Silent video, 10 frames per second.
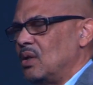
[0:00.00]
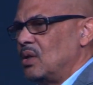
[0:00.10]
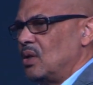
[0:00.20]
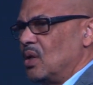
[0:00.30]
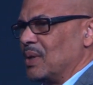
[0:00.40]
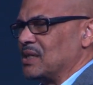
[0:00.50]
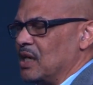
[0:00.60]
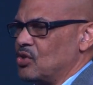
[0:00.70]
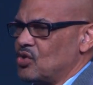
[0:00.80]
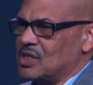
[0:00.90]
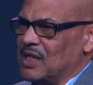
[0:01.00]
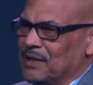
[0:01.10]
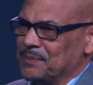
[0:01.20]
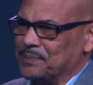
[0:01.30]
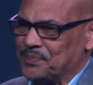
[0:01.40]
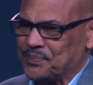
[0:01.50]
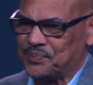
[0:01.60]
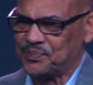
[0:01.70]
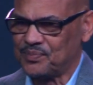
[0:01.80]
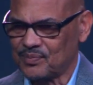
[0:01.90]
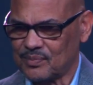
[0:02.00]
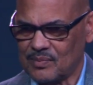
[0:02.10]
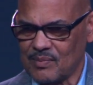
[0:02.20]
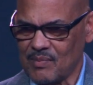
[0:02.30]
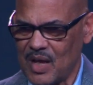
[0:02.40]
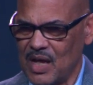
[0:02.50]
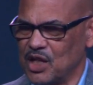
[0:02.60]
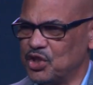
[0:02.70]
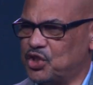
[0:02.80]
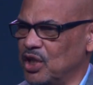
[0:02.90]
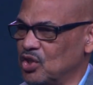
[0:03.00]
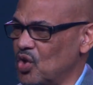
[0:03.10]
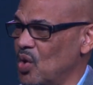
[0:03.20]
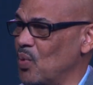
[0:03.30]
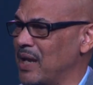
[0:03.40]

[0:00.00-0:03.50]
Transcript: You know what's interesting? Children will